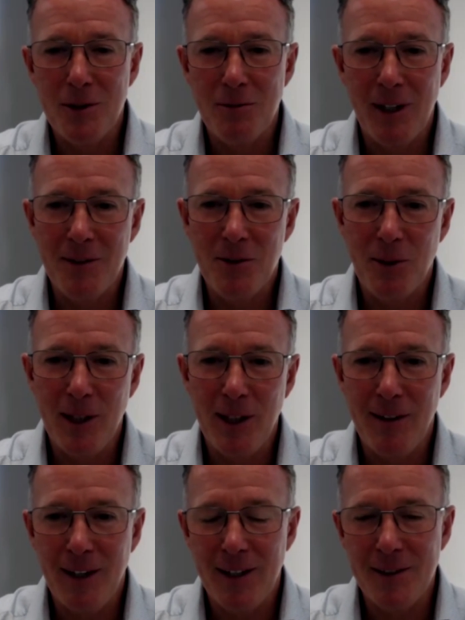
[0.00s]
around
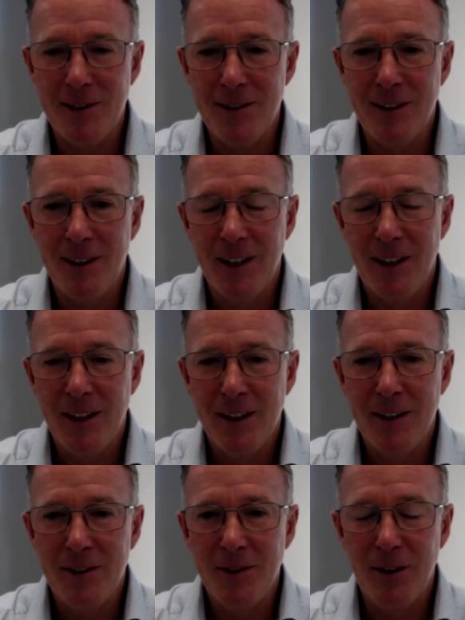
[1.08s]

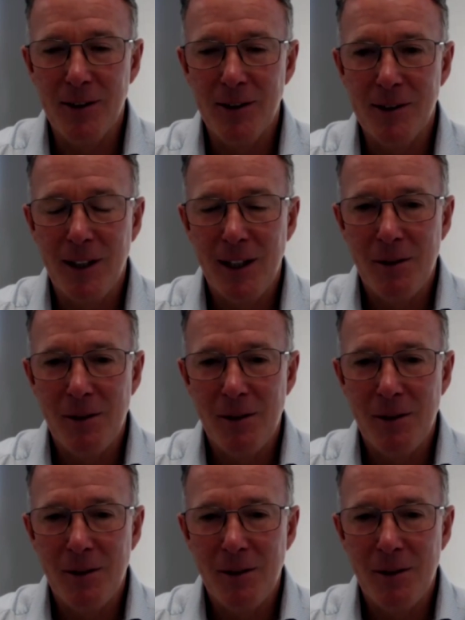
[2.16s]
$20,000,